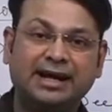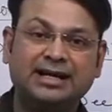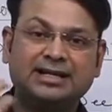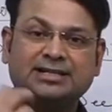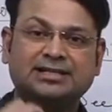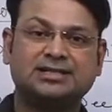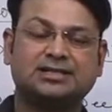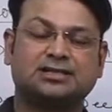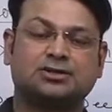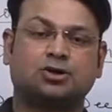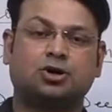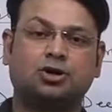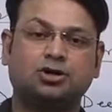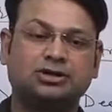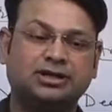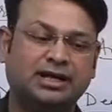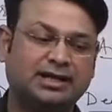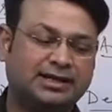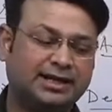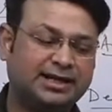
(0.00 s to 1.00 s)

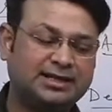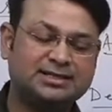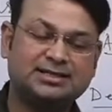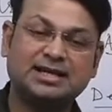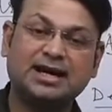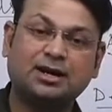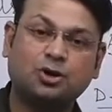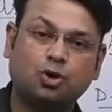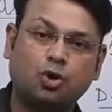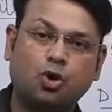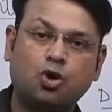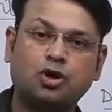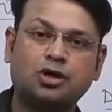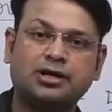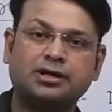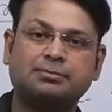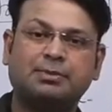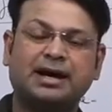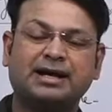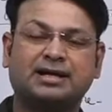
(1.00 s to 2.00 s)
hits a
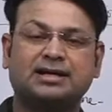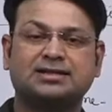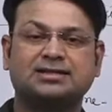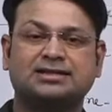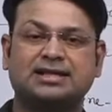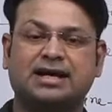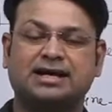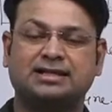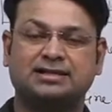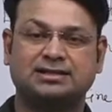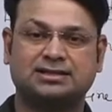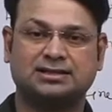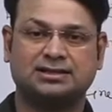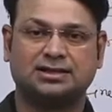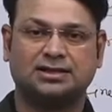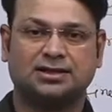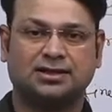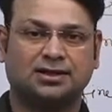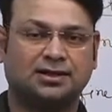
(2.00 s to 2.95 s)
chord in my conscience,